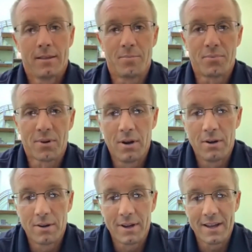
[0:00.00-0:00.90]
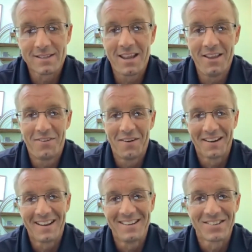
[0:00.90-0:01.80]
the pro as for
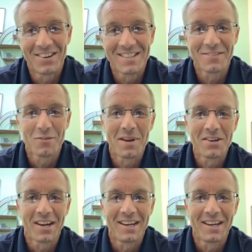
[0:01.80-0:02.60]
insurance information.